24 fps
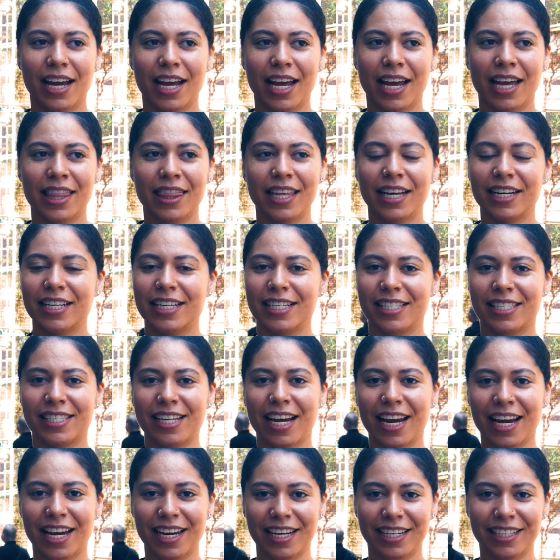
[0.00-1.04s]
and then he
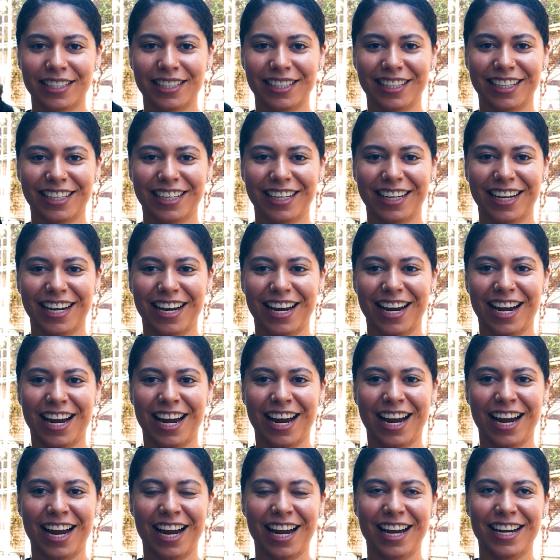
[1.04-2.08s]
sang,
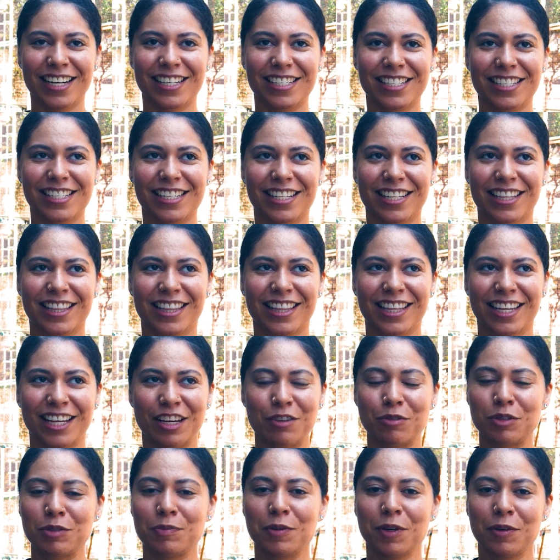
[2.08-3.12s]
and
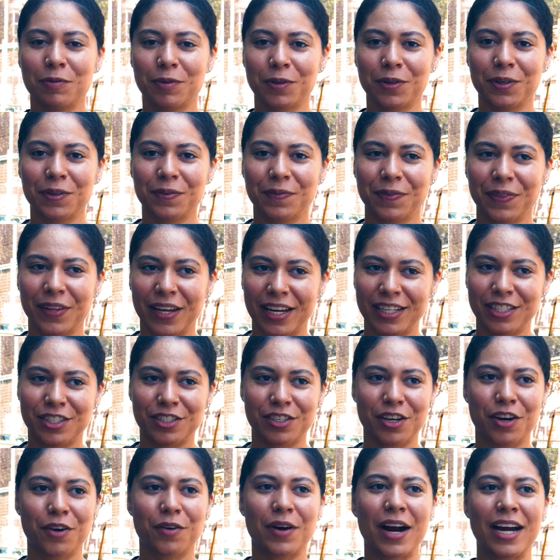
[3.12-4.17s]
it was beautiful. And
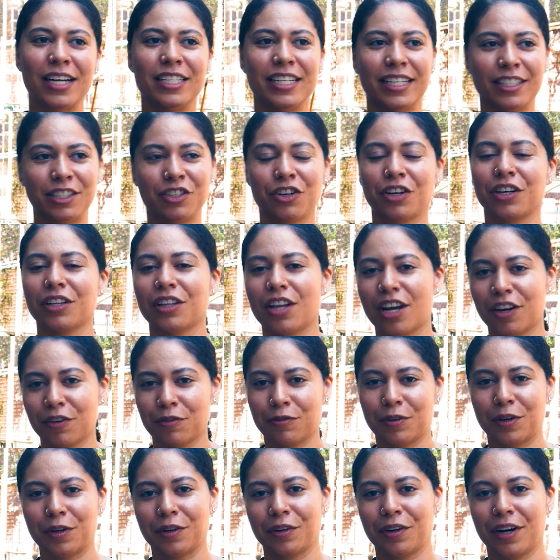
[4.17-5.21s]
so I took a lot of
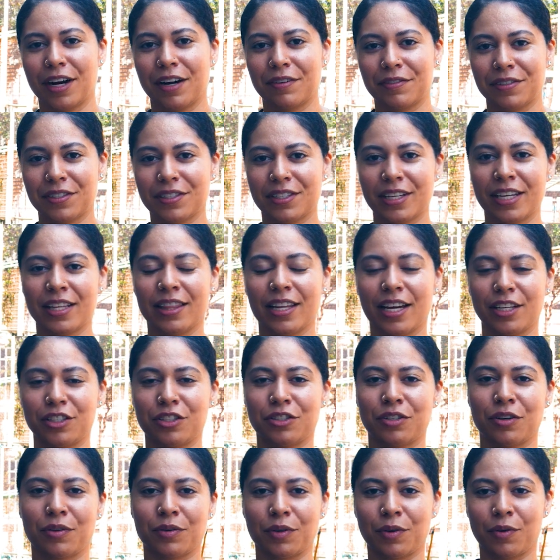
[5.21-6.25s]
photographs in that
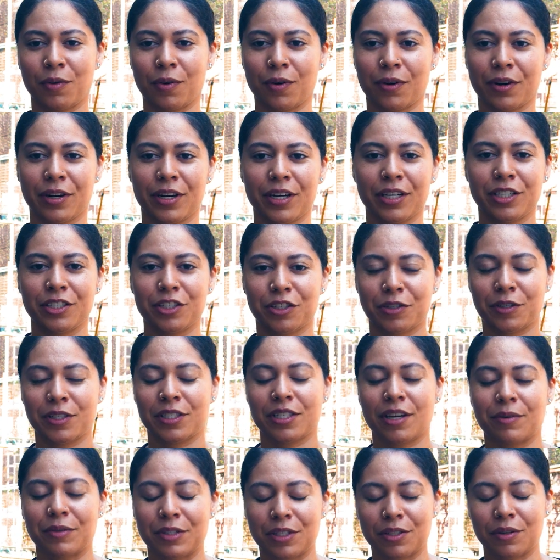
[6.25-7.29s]
stone quarry just because
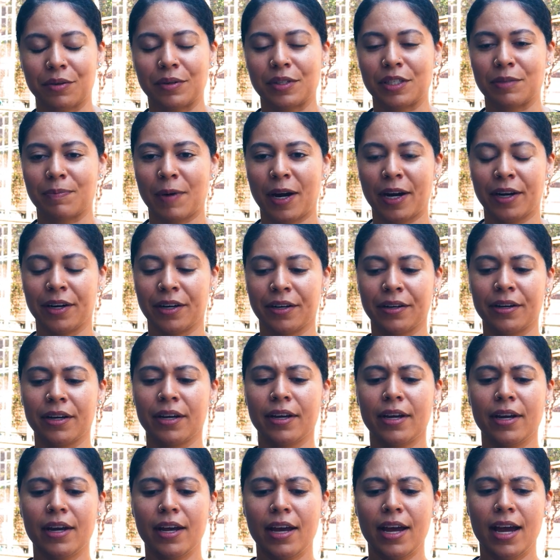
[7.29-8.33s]
I was so inspired.
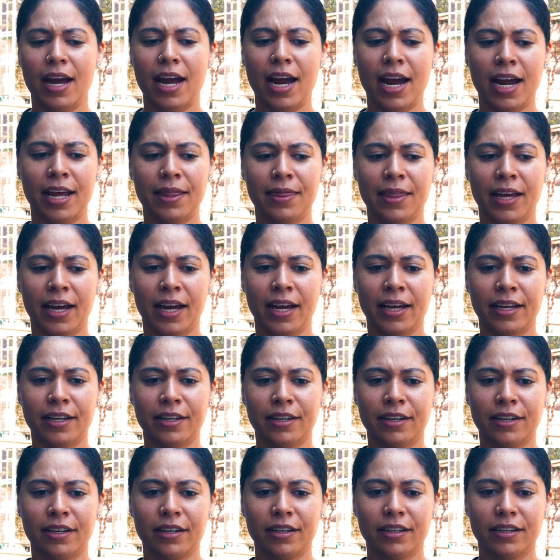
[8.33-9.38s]
And
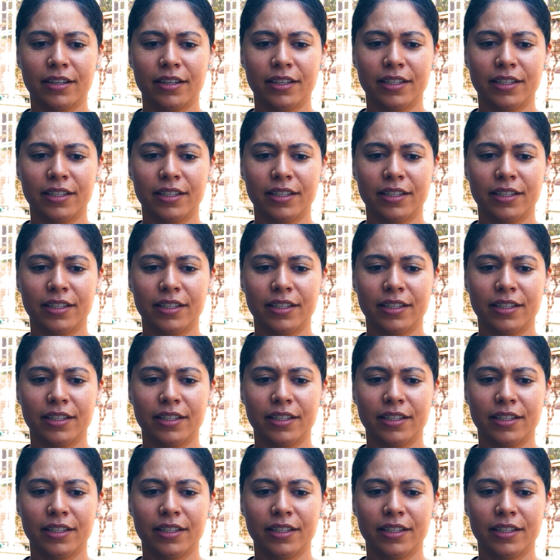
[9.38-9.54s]
then